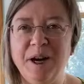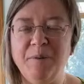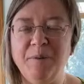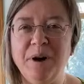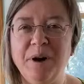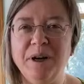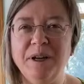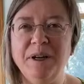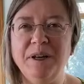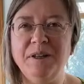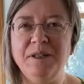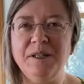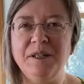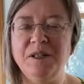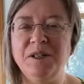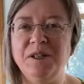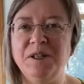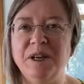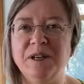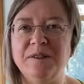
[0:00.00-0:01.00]
want you to
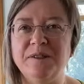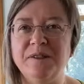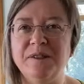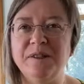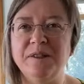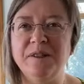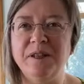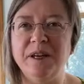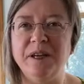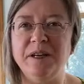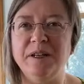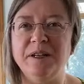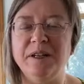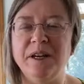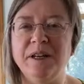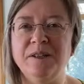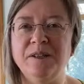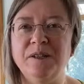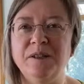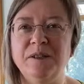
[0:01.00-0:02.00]
just think
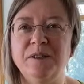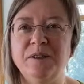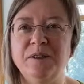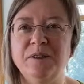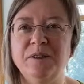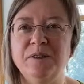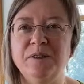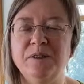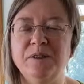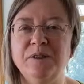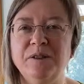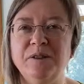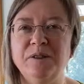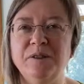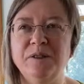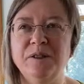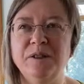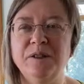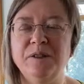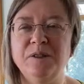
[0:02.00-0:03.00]
and to
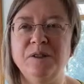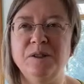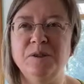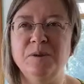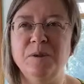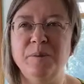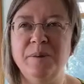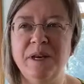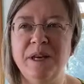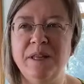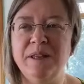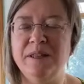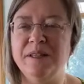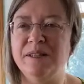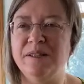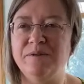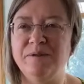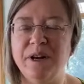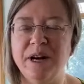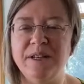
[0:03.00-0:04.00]
repeat
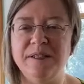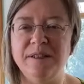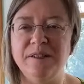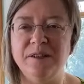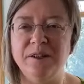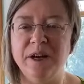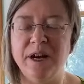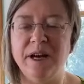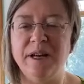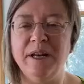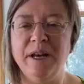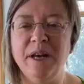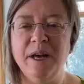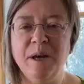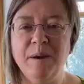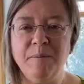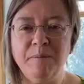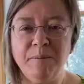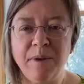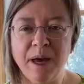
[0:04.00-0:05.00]
this phrase in your head.
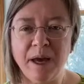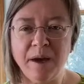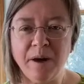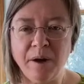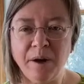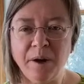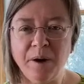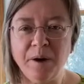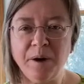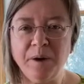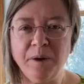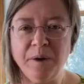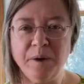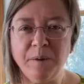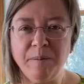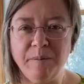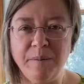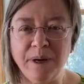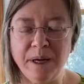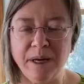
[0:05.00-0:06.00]
May all
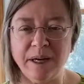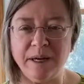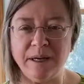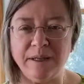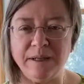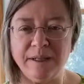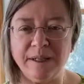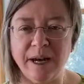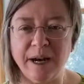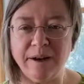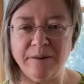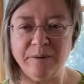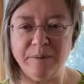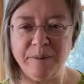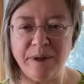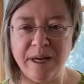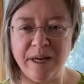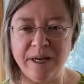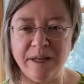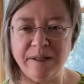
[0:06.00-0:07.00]
beings have
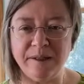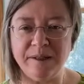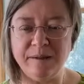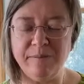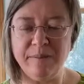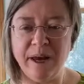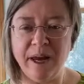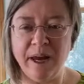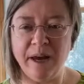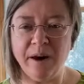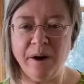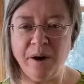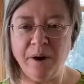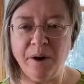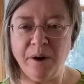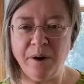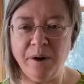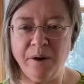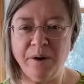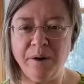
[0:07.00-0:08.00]
peace. May
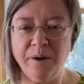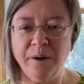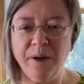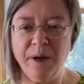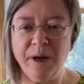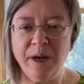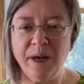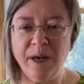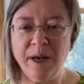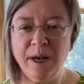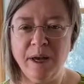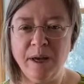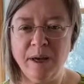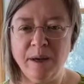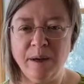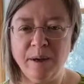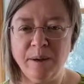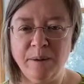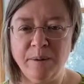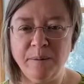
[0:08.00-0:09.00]
all
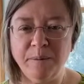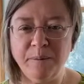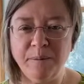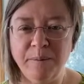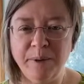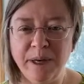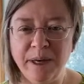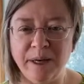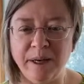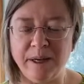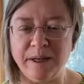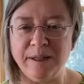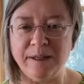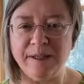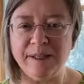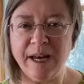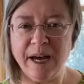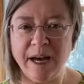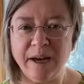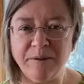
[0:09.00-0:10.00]
beings
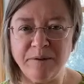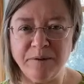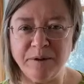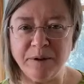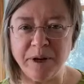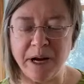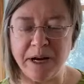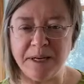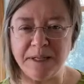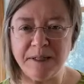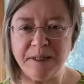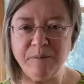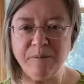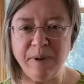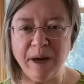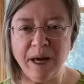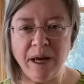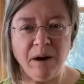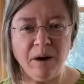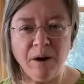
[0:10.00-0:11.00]
have grace.
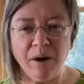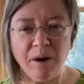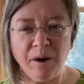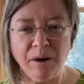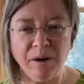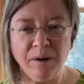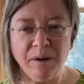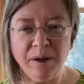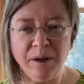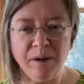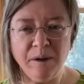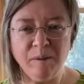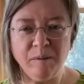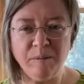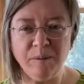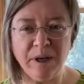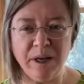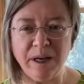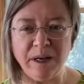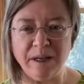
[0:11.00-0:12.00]
May all
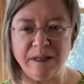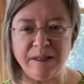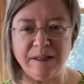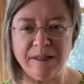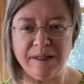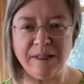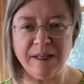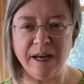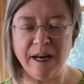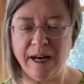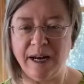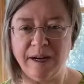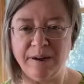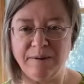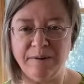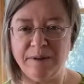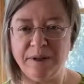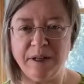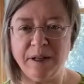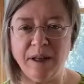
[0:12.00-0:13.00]
beings
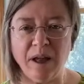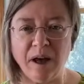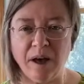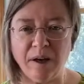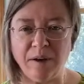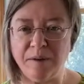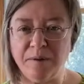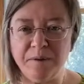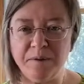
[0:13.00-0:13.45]
have love.